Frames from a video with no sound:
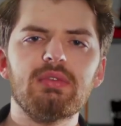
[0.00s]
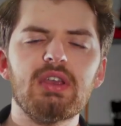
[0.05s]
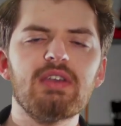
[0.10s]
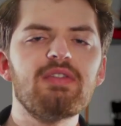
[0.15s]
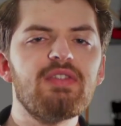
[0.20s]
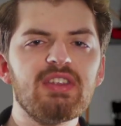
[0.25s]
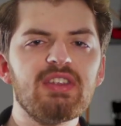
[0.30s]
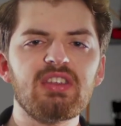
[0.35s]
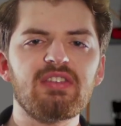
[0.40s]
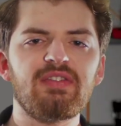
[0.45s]
if
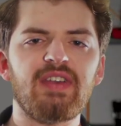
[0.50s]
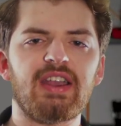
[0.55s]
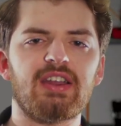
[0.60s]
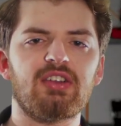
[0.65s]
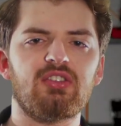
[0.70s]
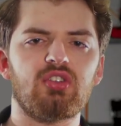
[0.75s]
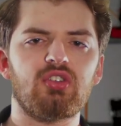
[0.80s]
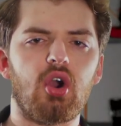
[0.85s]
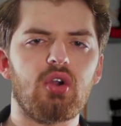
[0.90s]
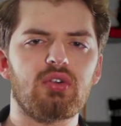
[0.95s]
these
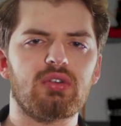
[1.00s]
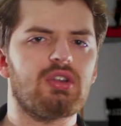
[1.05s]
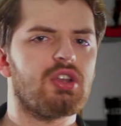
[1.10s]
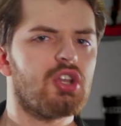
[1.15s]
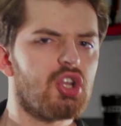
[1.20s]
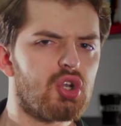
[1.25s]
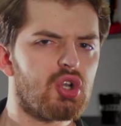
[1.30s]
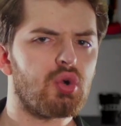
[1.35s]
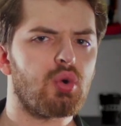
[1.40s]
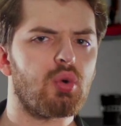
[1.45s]
effects aren't
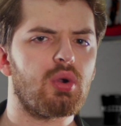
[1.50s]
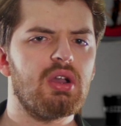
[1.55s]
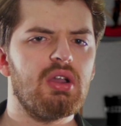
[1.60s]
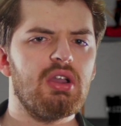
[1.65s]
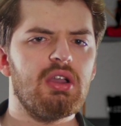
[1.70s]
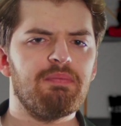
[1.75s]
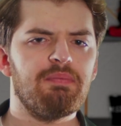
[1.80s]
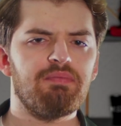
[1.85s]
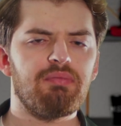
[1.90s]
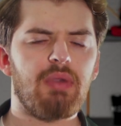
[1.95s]
new,
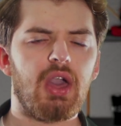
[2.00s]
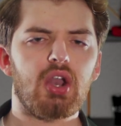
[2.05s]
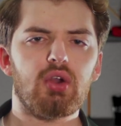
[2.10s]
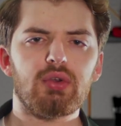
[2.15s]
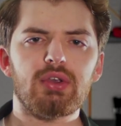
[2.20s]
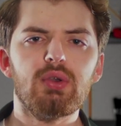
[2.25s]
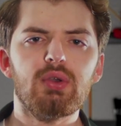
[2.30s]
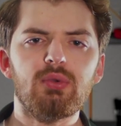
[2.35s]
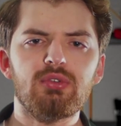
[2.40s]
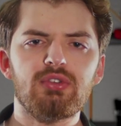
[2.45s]
and are
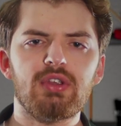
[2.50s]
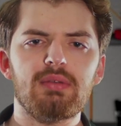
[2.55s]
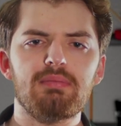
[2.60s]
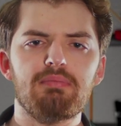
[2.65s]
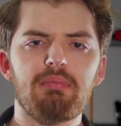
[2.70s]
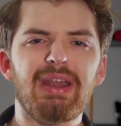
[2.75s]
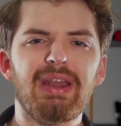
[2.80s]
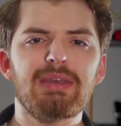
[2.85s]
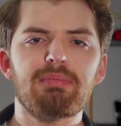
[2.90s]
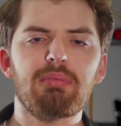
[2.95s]
used in
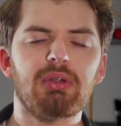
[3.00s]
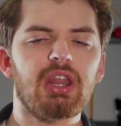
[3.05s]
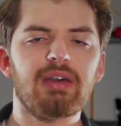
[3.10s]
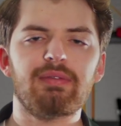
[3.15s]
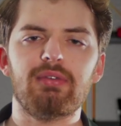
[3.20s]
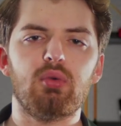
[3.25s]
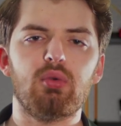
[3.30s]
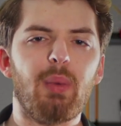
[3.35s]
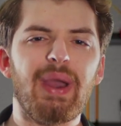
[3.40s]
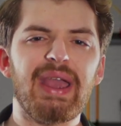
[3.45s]
many
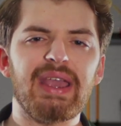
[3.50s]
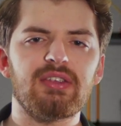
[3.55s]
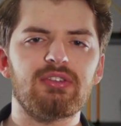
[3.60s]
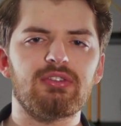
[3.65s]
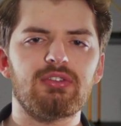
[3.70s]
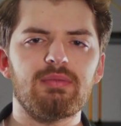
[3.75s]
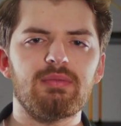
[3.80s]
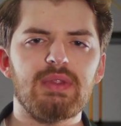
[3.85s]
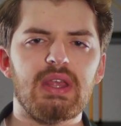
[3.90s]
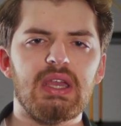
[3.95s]
beloved
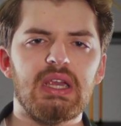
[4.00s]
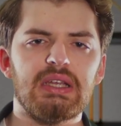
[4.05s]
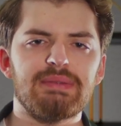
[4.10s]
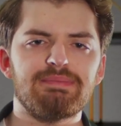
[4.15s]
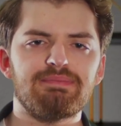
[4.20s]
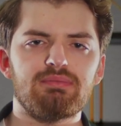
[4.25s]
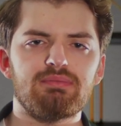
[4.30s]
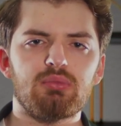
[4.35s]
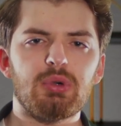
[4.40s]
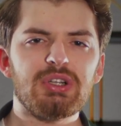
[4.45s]
ways,
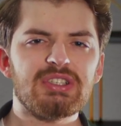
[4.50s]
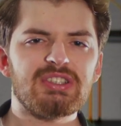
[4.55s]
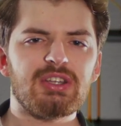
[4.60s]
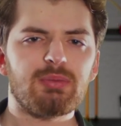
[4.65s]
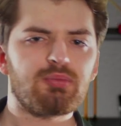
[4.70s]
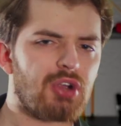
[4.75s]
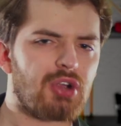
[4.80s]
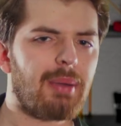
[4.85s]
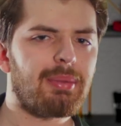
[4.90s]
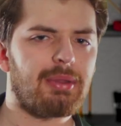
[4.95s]
what's the
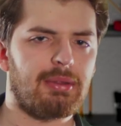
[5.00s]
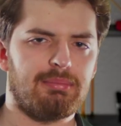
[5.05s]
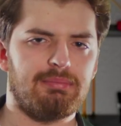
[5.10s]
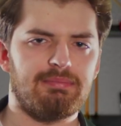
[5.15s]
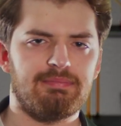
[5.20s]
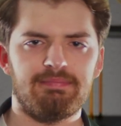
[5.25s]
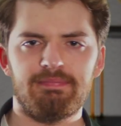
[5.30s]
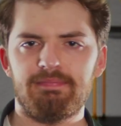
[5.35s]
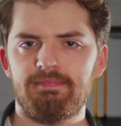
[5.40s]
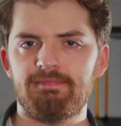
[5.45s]
problem?
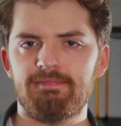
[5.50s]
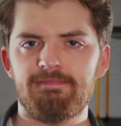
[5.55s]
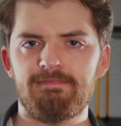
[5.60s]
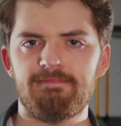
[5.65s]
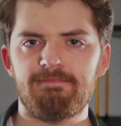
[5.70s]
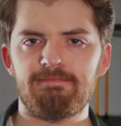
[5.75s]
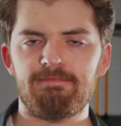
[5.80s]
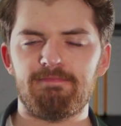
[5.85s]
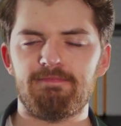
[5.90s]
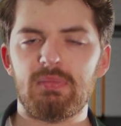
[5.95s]

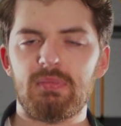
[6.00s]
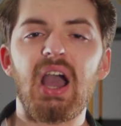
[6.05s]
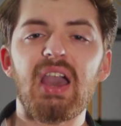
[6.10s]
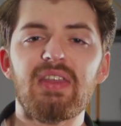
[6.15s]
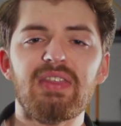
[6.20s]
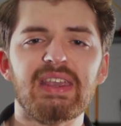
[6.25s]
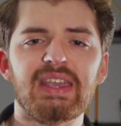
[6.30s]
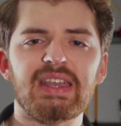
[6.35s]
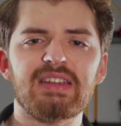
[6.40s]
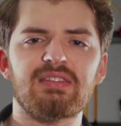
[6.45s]
I
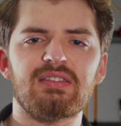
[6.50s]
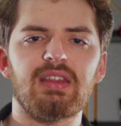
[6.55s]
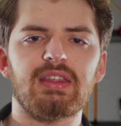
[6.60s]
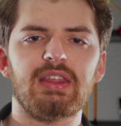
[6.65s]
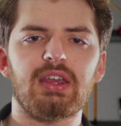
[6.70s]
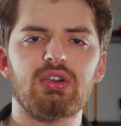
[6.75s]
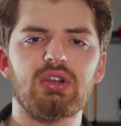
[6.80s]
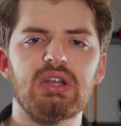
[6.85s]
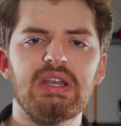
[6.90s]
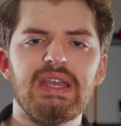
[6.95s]
think it's that
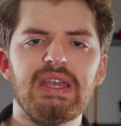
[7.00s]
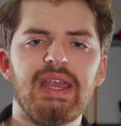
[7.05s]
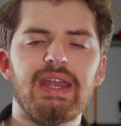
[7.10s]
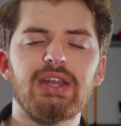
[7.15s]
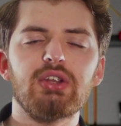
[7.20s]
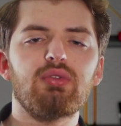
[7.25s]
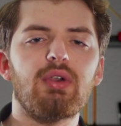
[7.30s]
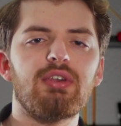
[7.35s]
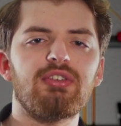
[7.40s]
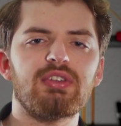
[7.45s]
they're
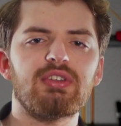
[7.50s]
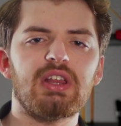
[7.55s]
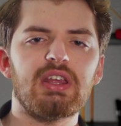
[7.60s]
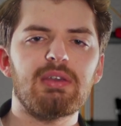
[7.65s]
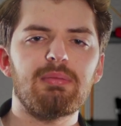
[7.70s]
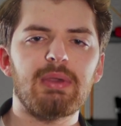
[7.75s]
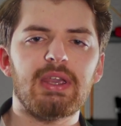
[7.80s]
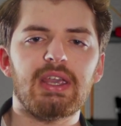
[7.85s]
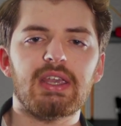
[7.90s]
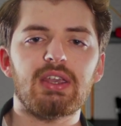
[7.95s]
increasingly
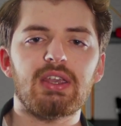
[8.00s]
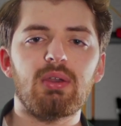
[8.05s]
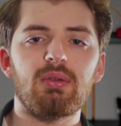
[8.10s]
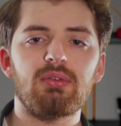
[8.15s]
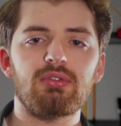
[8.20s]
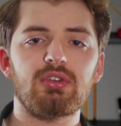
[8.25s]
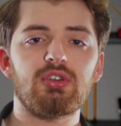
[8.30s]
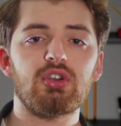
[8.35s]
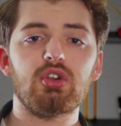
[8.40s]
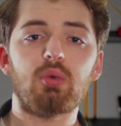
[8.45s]
being
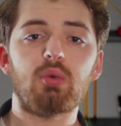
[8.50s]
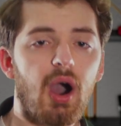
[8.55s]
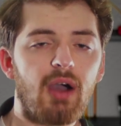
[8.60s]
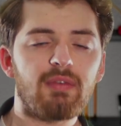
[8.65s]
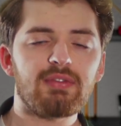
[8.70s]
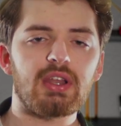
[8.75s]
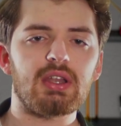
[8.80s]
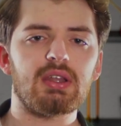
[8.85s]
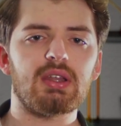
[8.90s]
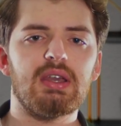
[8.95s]
used too
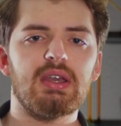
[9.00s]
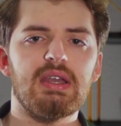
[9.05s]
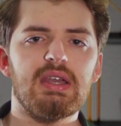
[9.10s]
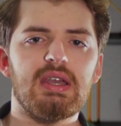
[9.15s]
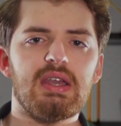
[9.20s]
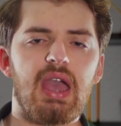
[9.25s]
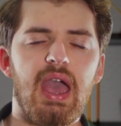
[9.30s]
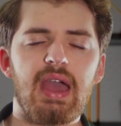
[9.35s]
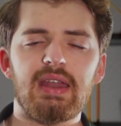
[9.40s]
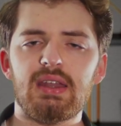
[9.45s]
often,
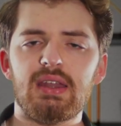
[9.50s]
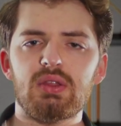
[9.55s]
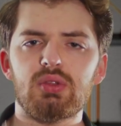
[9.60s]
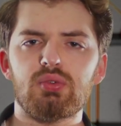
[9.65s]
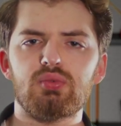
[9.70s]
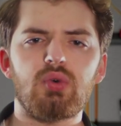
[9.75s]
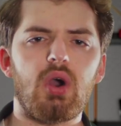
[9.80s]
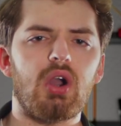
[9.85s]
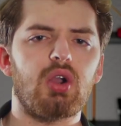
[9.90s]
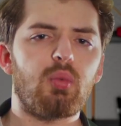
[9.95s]
and in the
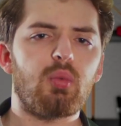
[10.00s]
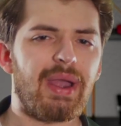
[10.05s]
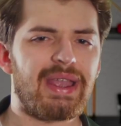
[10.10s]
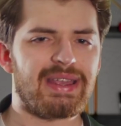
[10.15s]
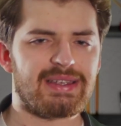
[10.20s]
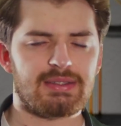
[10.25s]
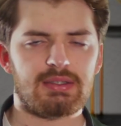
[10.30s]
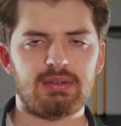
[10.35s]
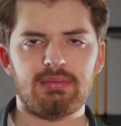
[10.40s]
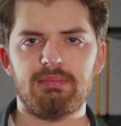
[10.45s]
wrong
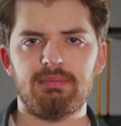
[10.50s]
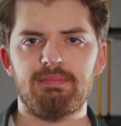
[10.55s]
ways.